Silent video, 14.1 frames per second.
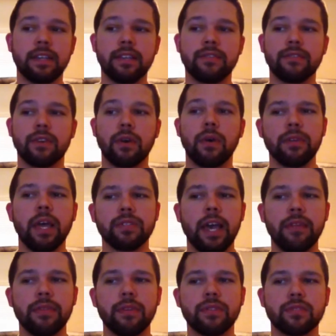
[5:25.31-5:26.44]
And so
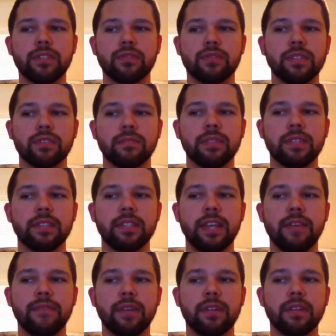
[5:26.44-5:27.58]
ethnocentrism is
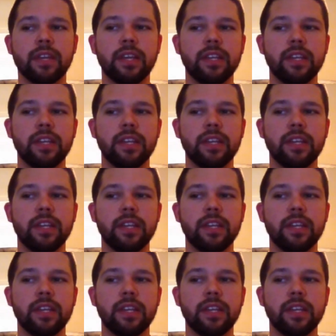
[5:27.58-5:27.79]
definitely